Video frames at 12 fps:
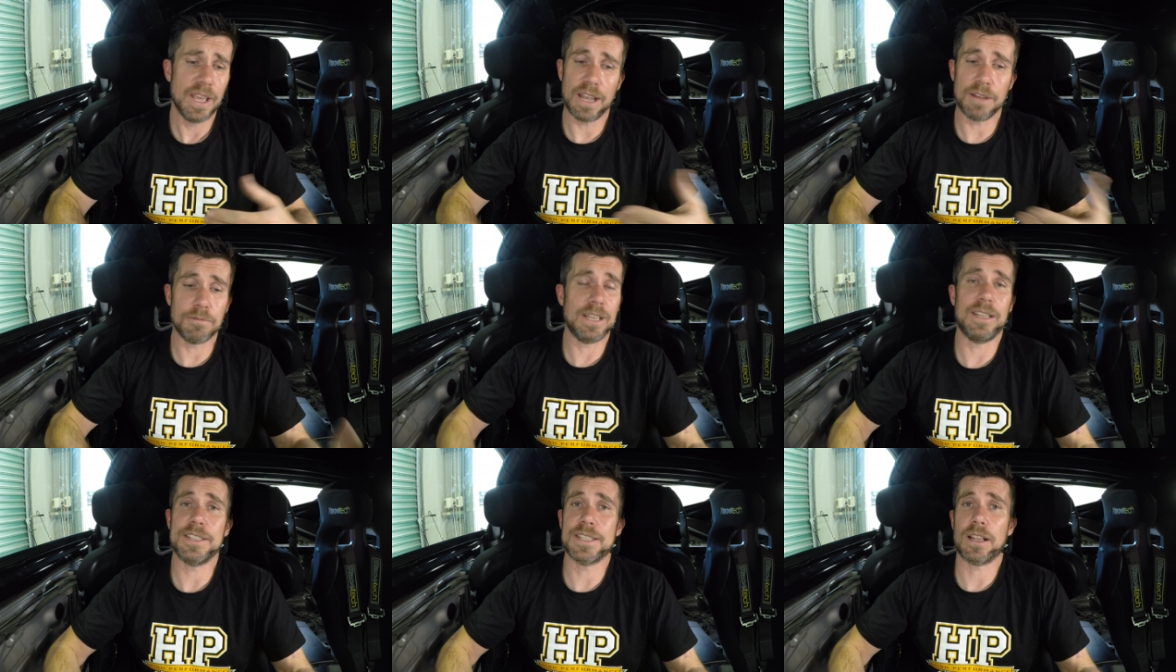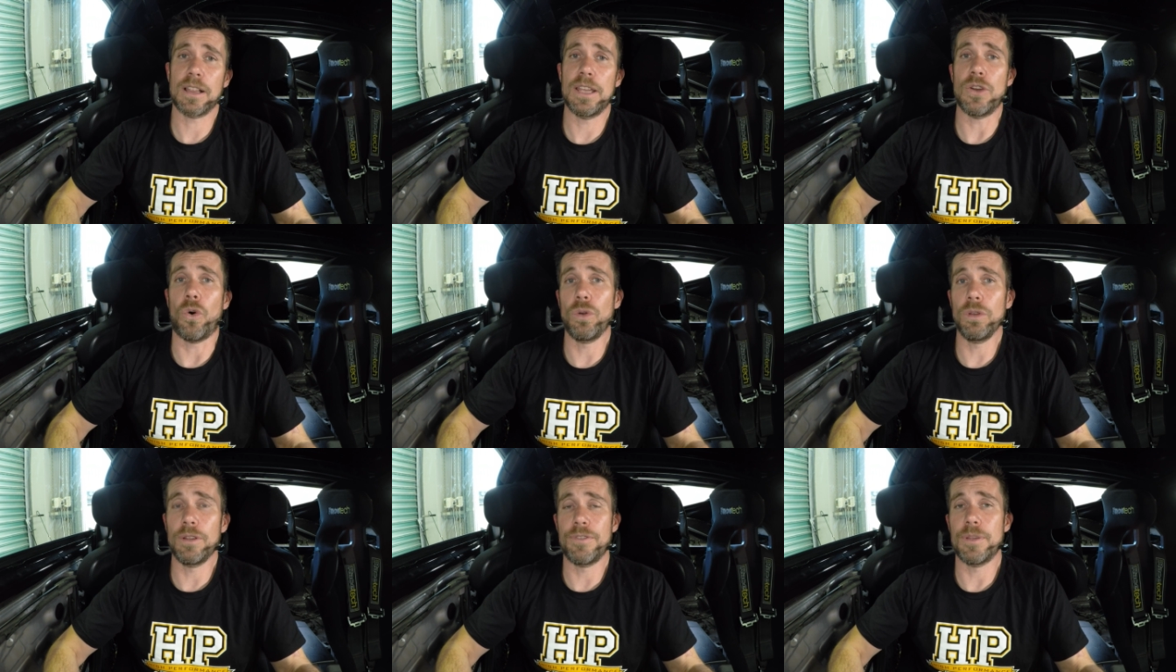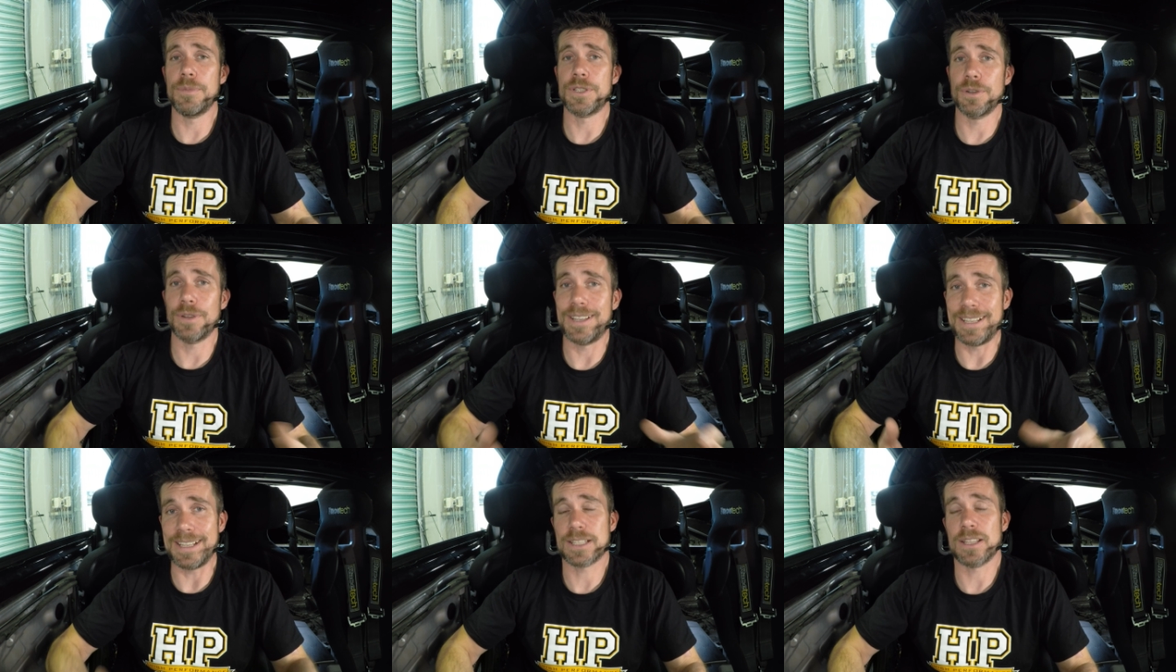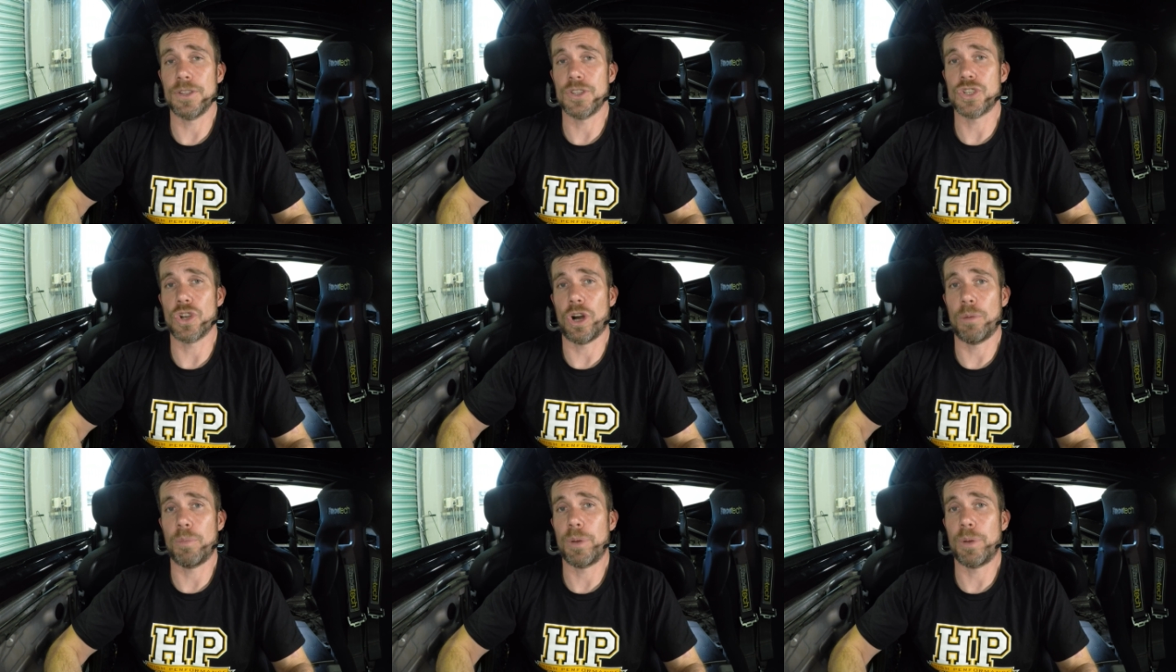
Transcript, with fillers: And realistically all of them do an excellent job,